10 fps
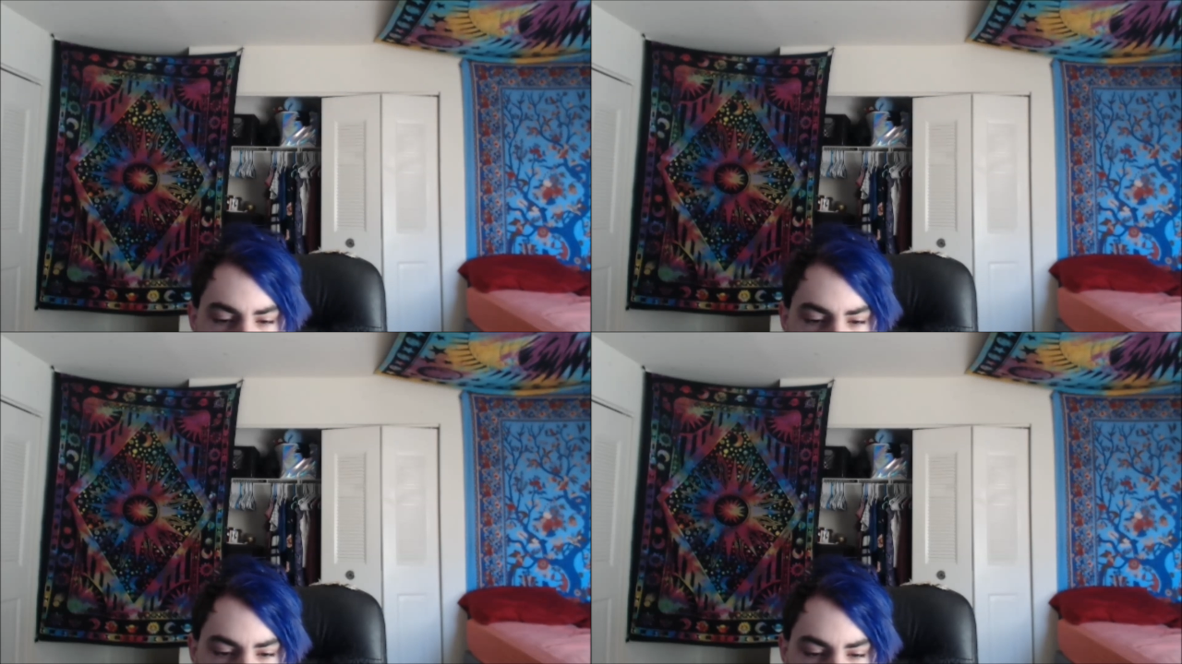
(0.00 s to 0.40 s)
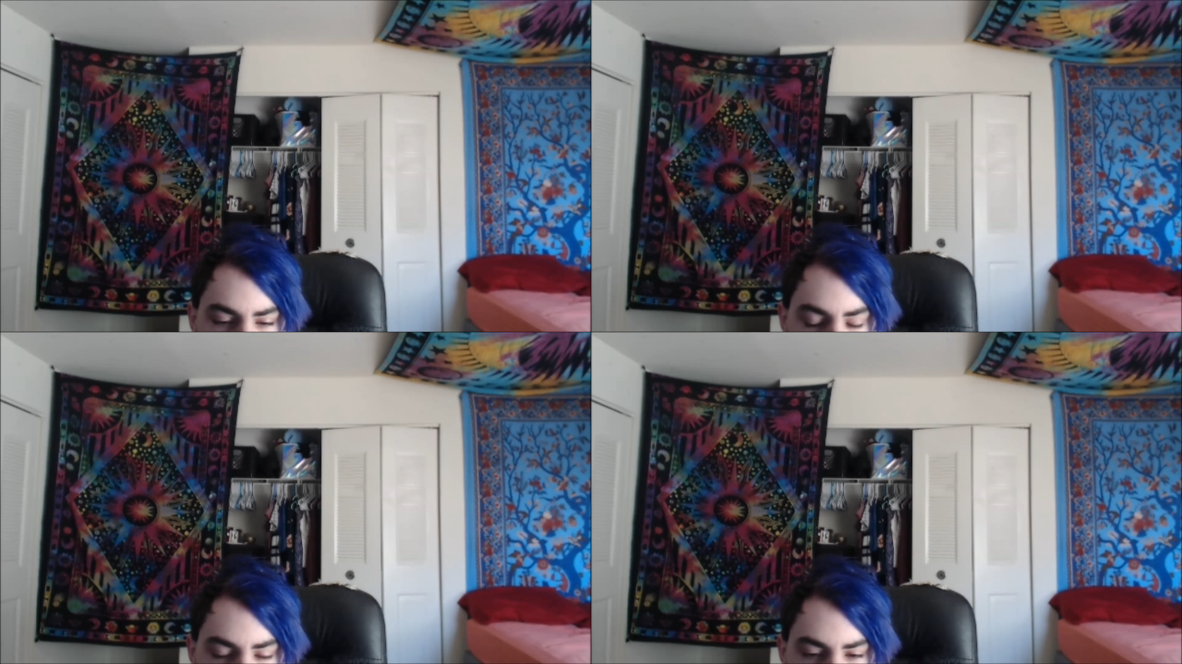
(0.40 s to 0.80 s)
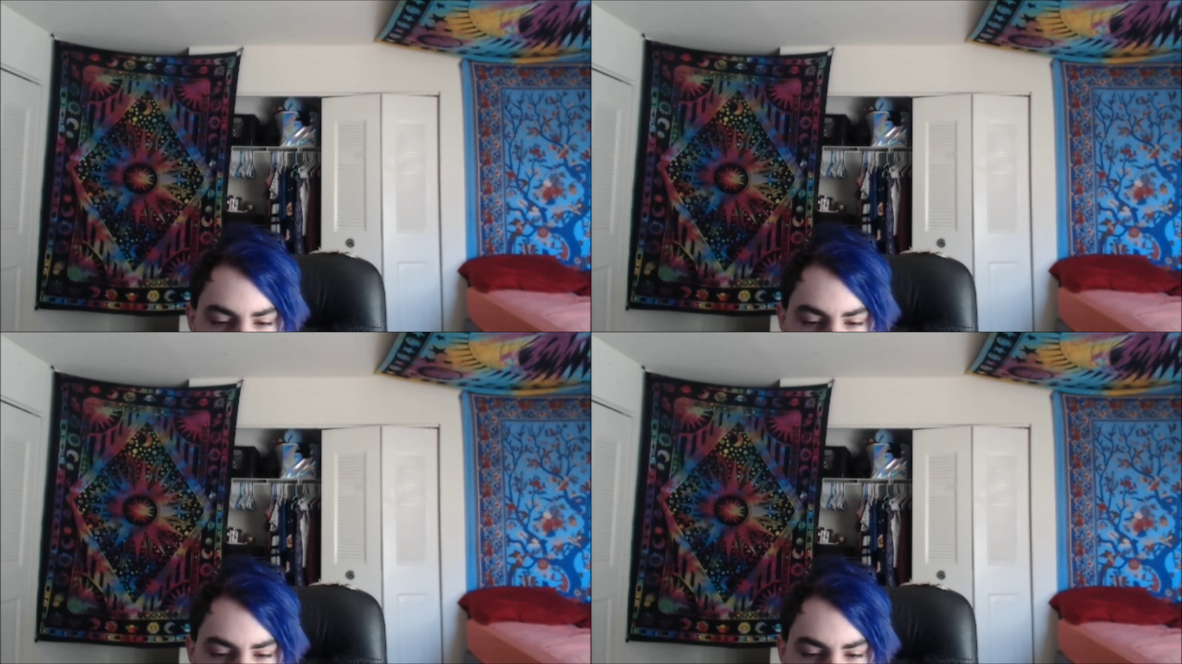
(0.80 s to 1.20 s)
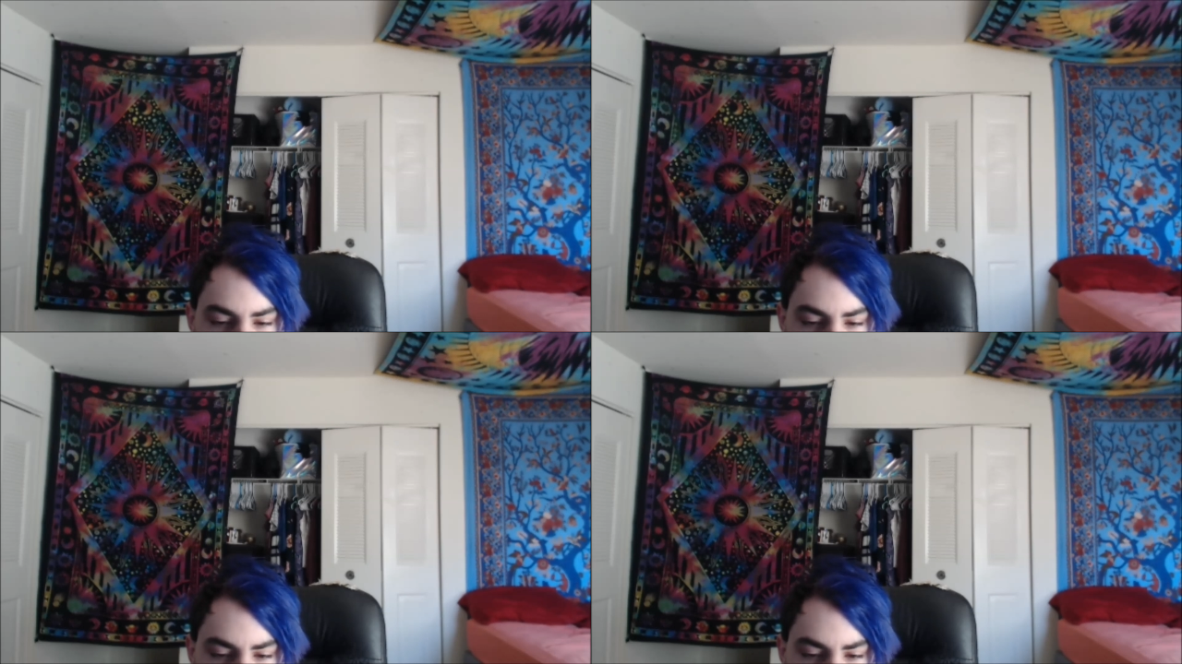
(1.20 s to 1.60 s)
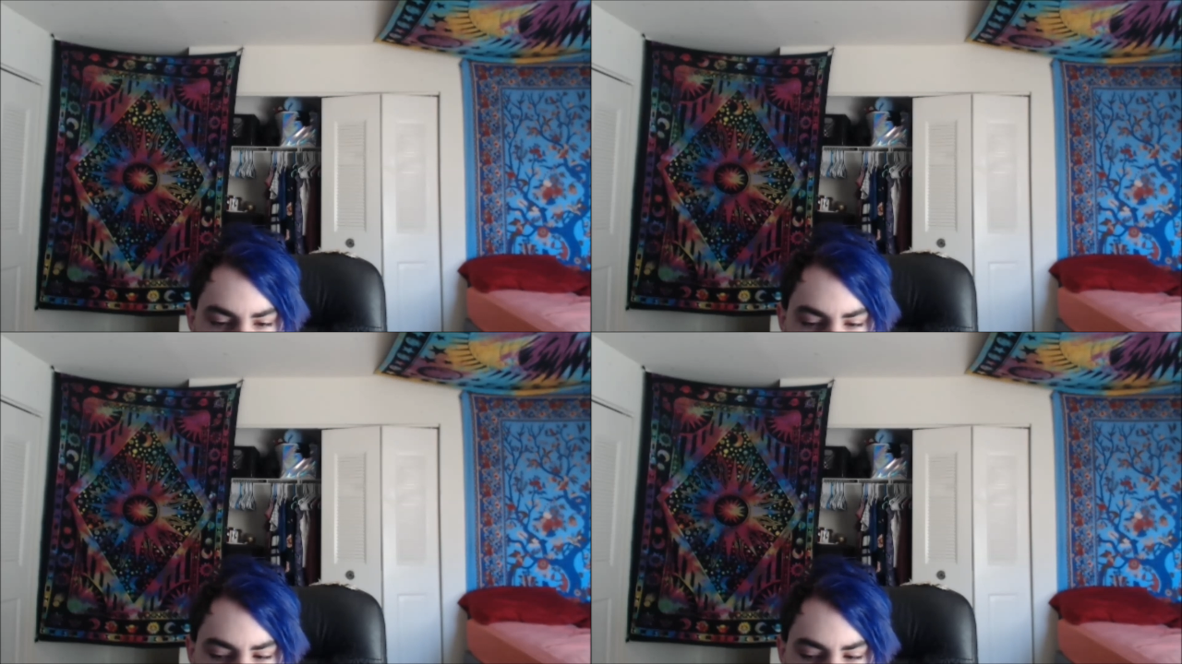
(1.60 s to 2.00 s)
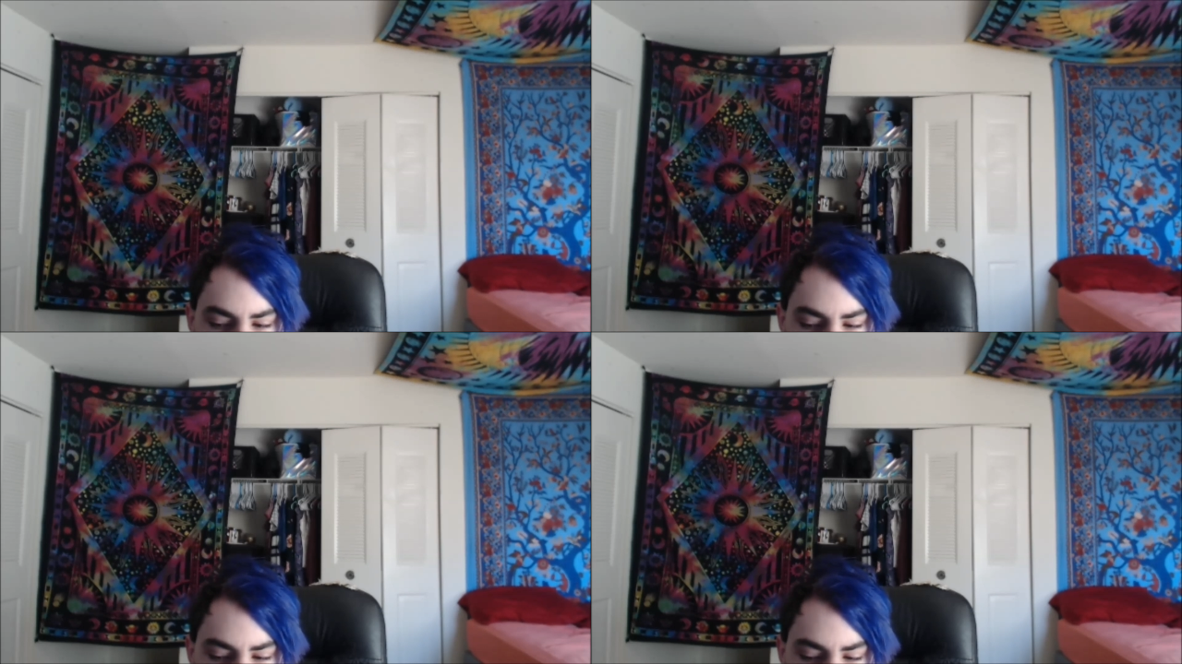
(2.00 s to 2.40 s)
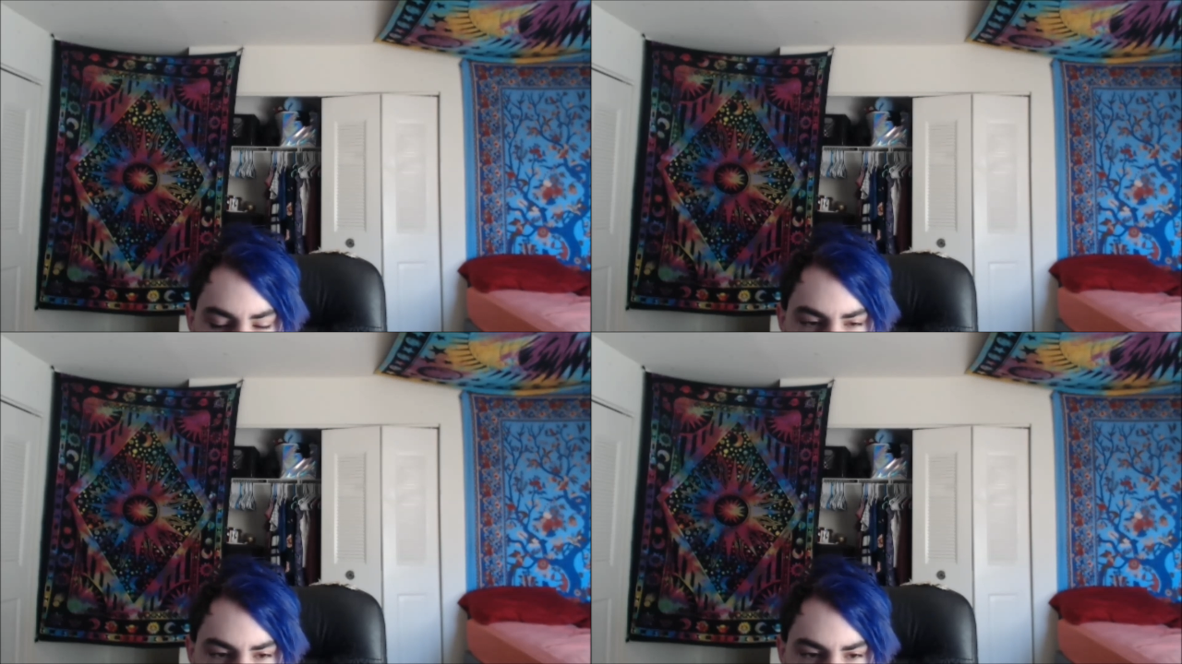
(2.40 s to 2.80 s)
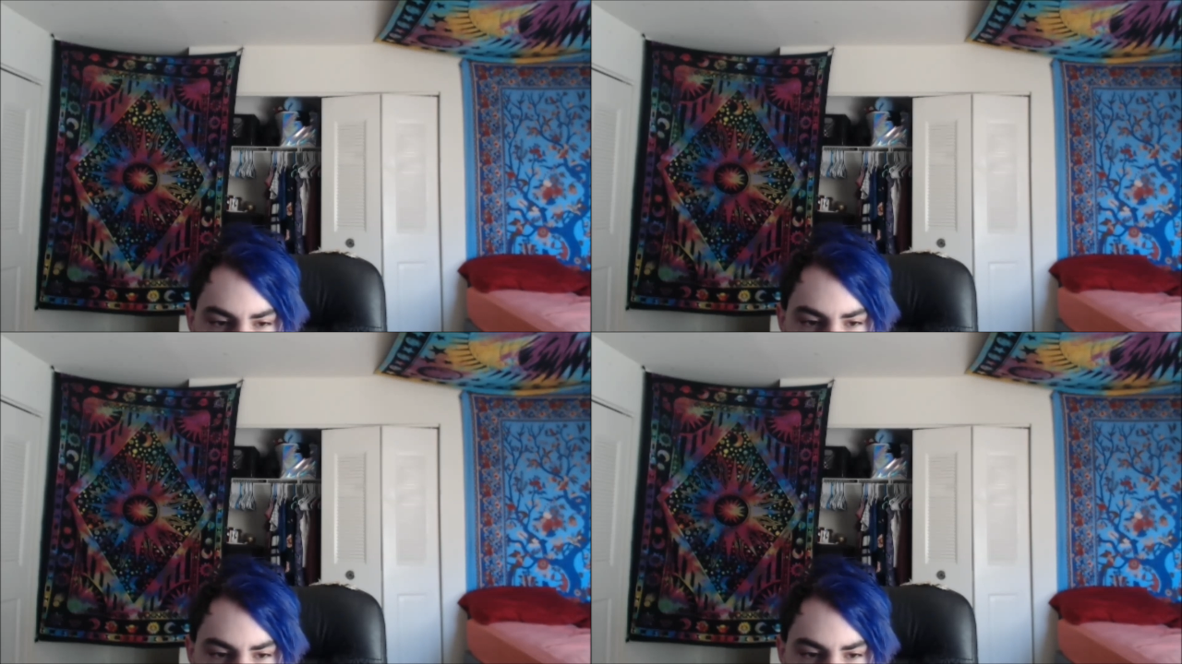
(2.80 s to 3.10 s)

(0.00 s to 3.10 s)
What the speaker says: (no speaker visible)